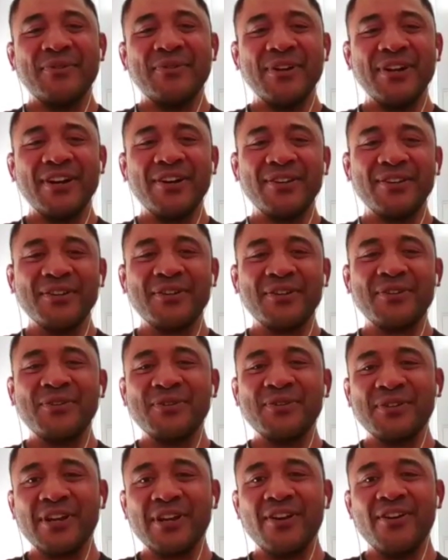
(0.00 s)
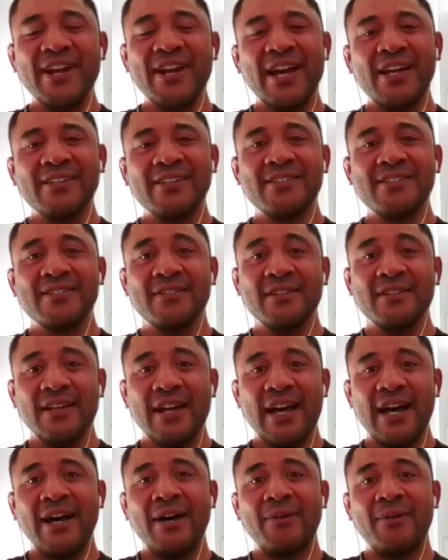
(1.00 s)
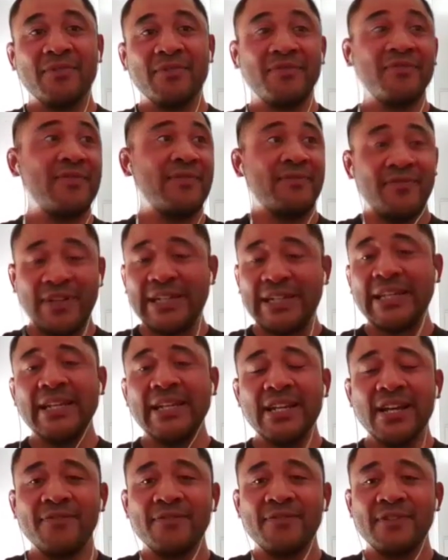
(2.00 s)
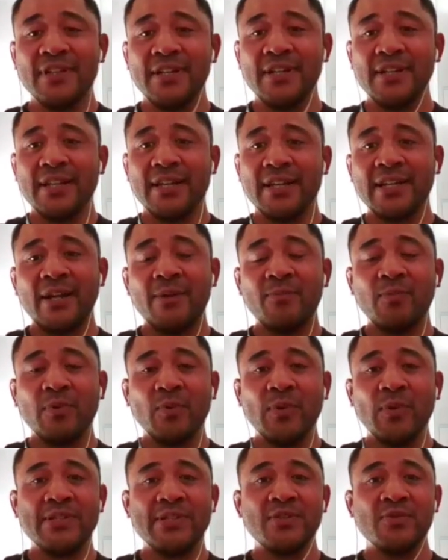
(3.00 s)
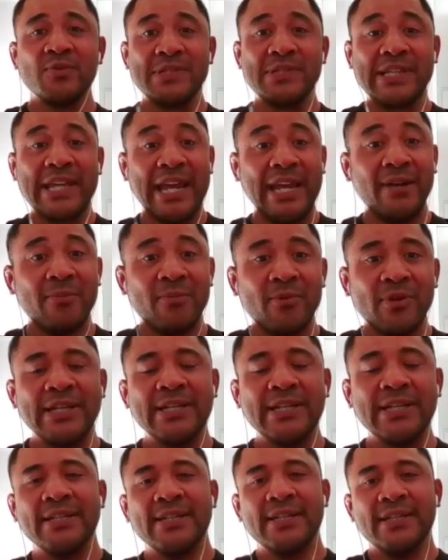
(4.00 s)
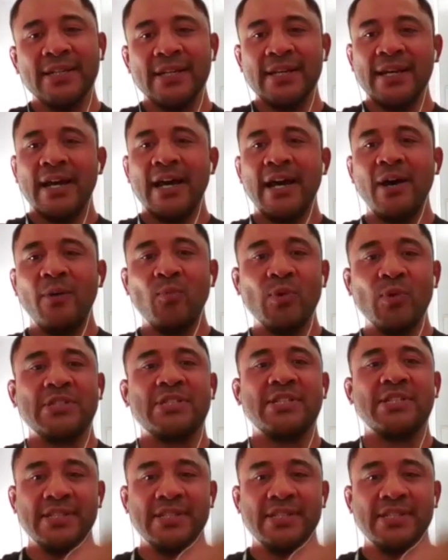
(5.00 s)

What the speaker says: When I got the call to go down to, funnily enough, the club we went to was Canterbury, which is